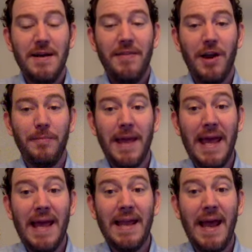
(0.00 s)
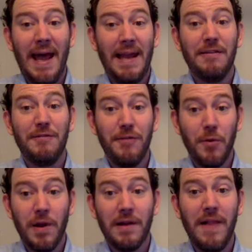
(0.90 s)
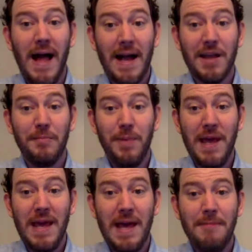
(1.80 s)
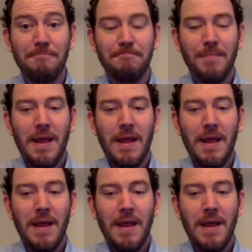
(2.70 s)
That'll begin at 4 o'clock p.m.